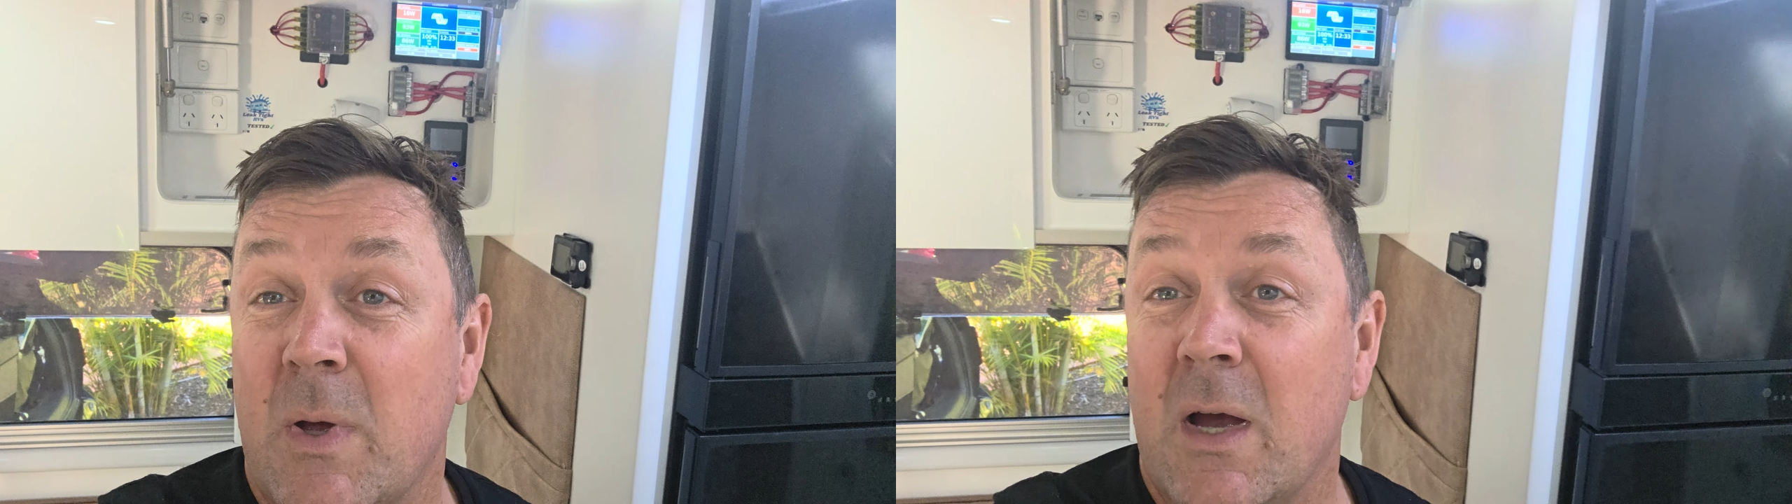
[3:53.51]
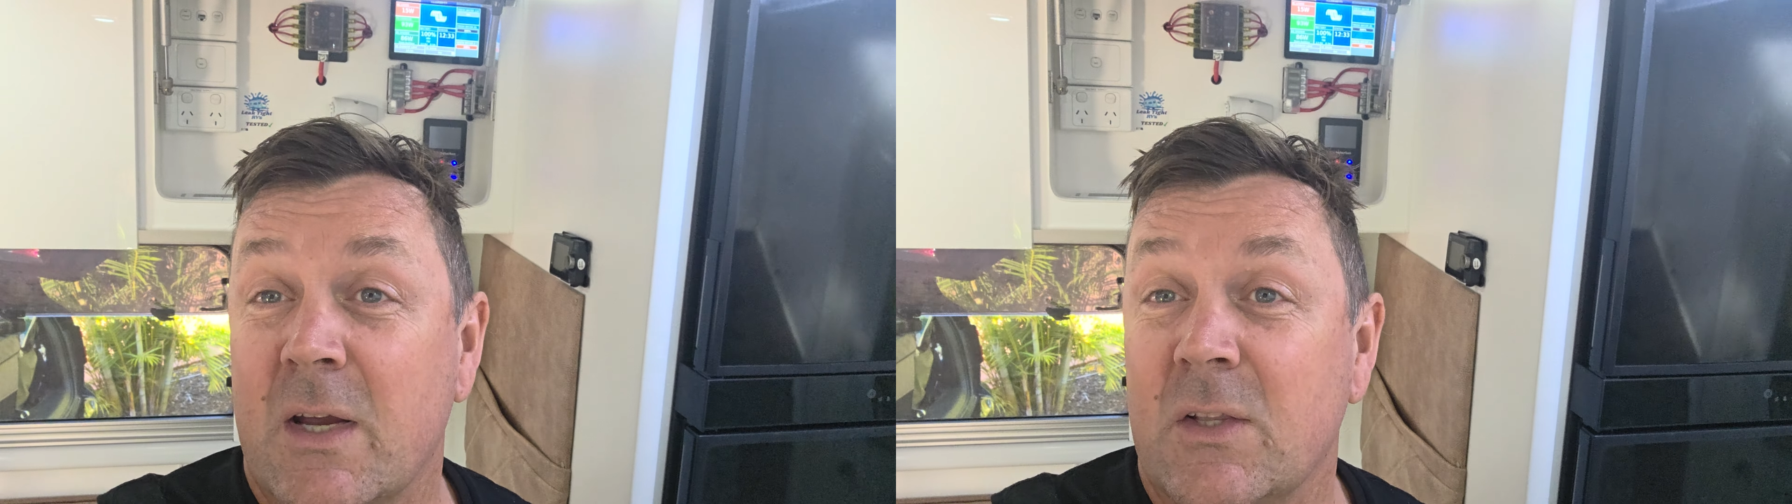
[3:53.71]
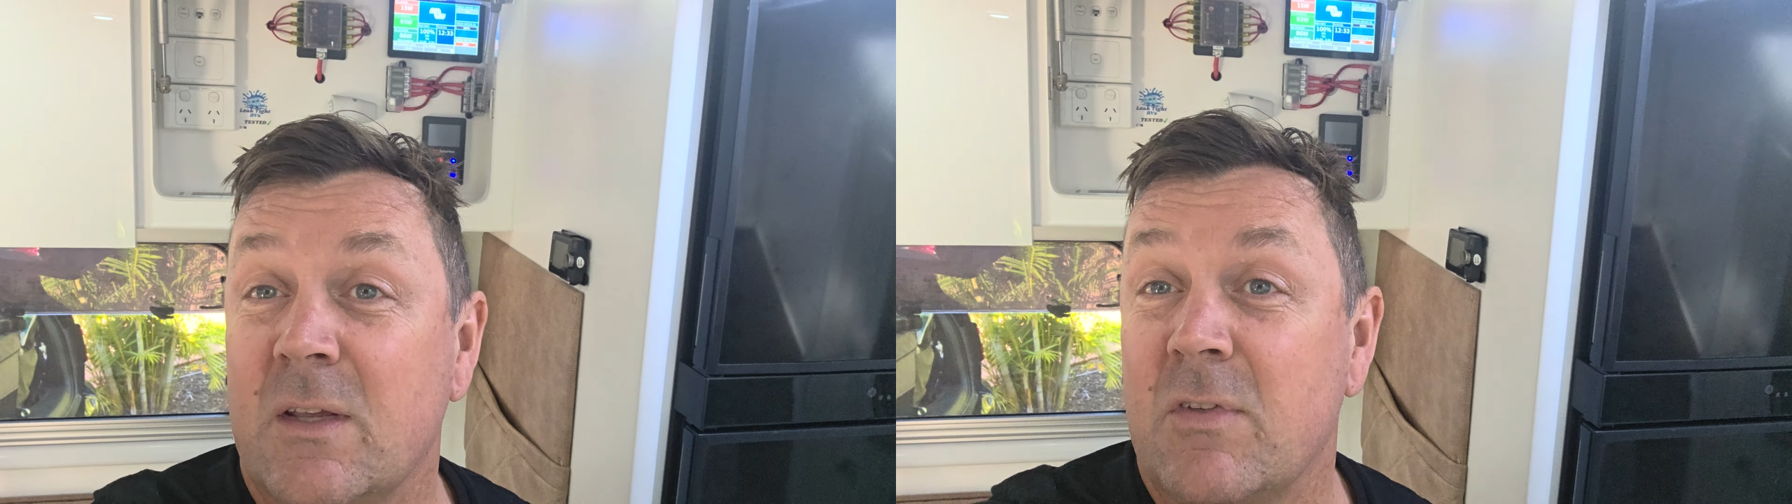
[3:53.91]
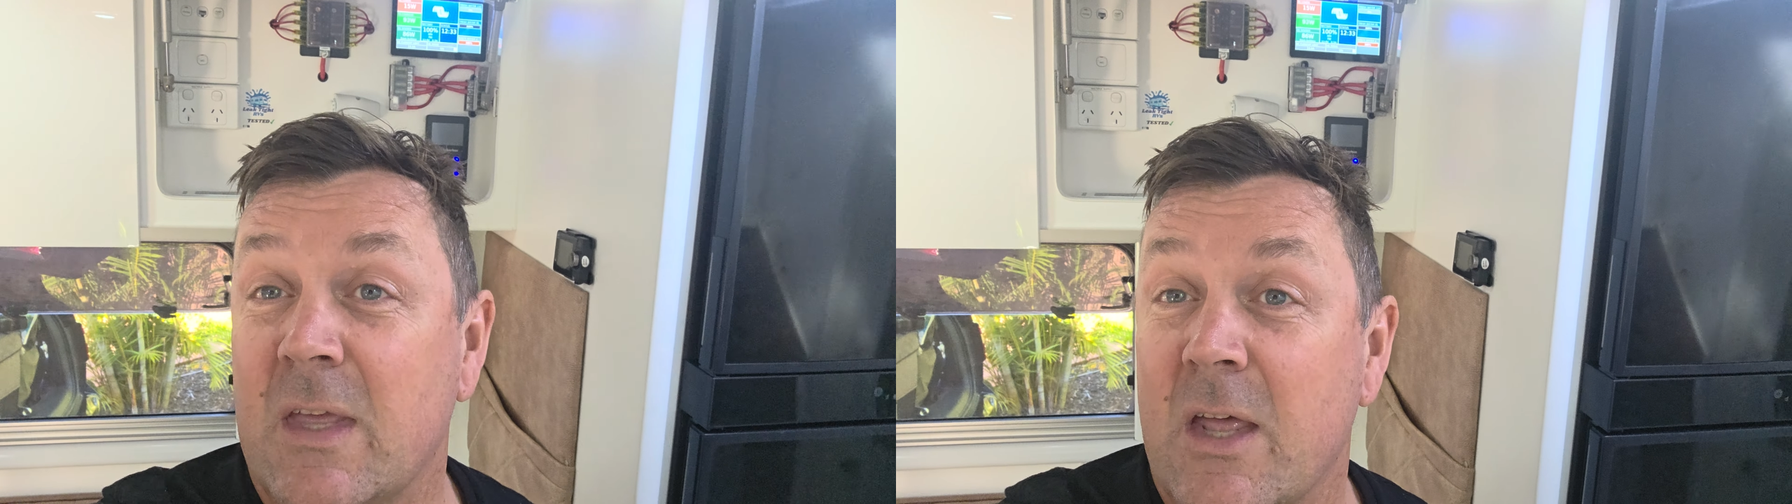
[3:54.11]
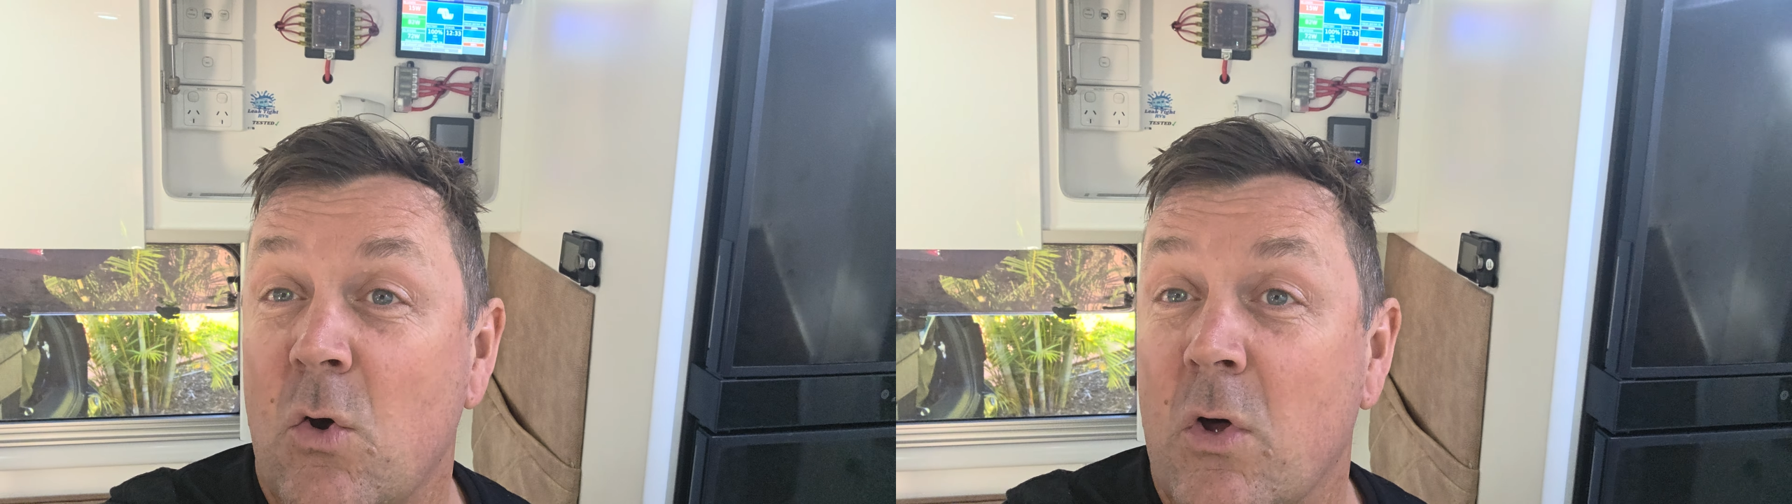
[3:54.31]
park and leaving
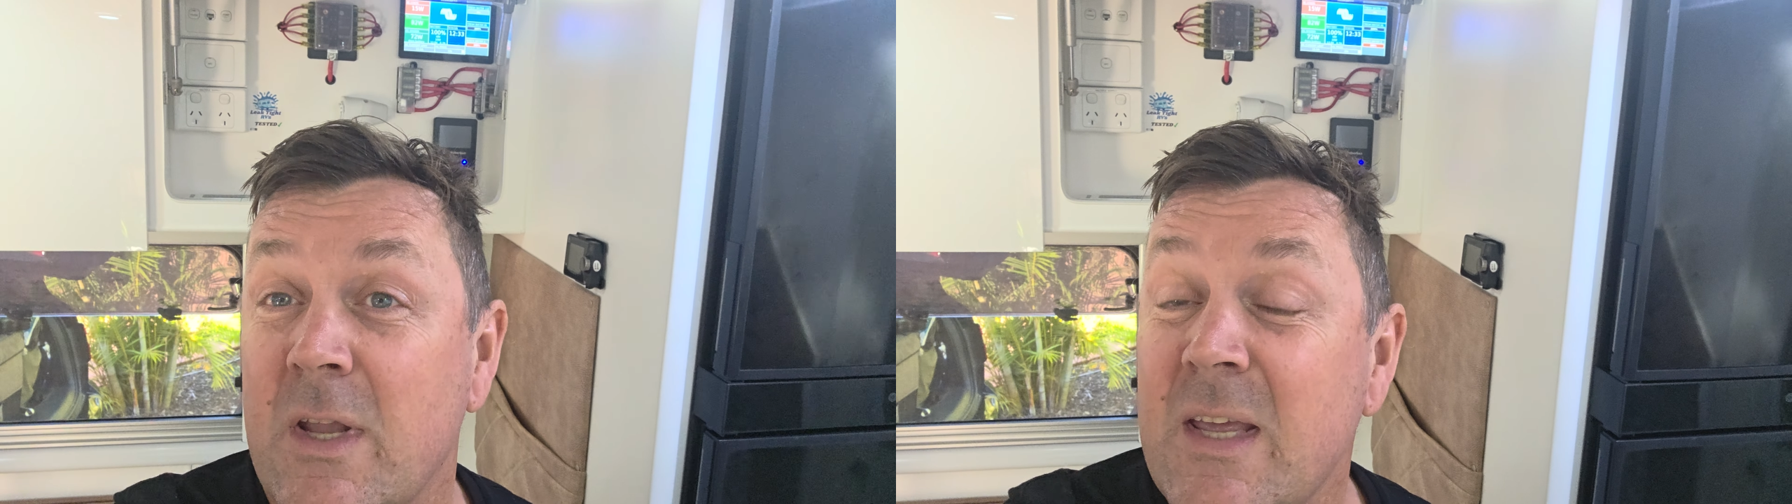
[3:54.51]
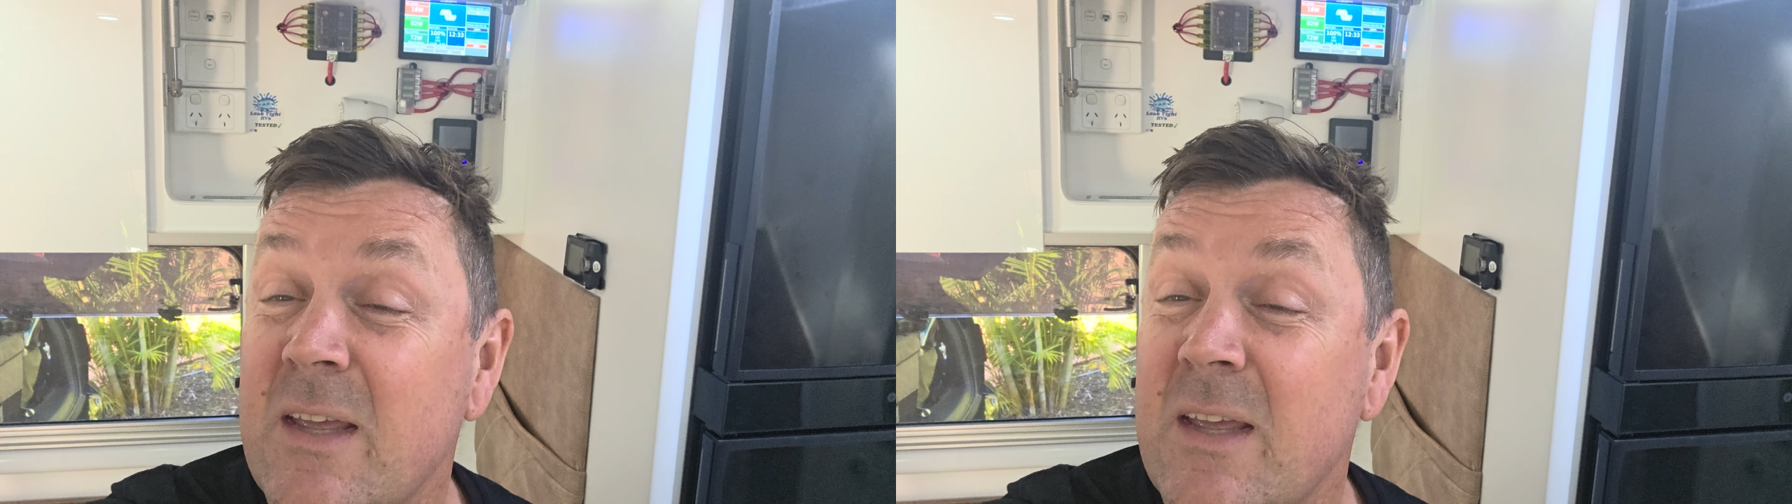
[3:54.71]
that on,